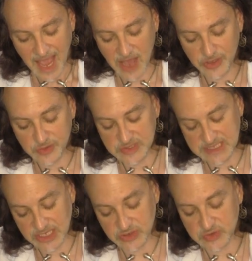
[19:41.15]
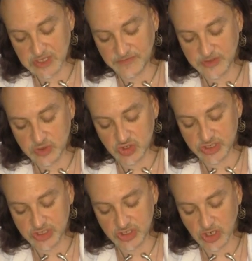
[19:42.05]
How you see yourself
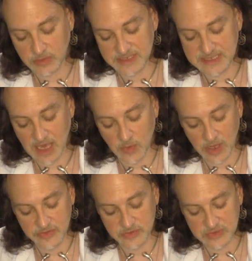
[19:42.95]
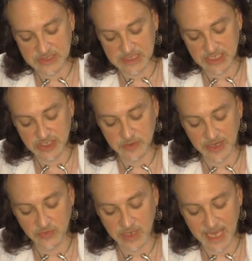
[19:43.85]
usually determines how others see you
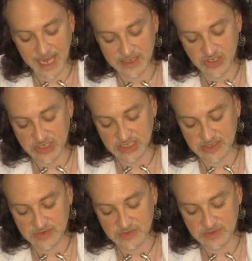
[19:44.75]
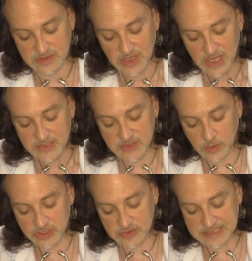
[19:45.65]
and react to you. So
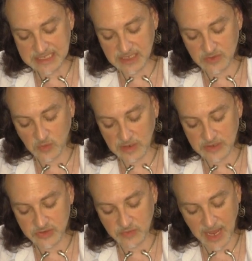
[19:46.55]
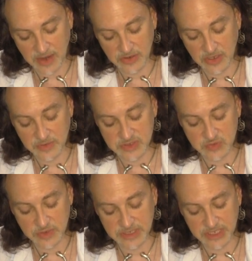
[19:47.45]
what you see in the world around you
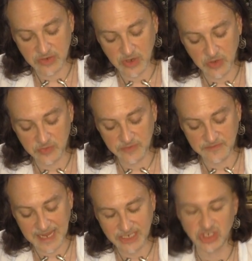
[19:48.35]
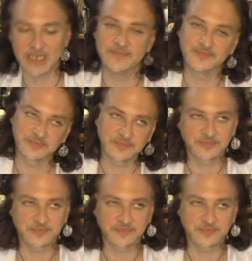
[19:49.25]
is really your own reflection.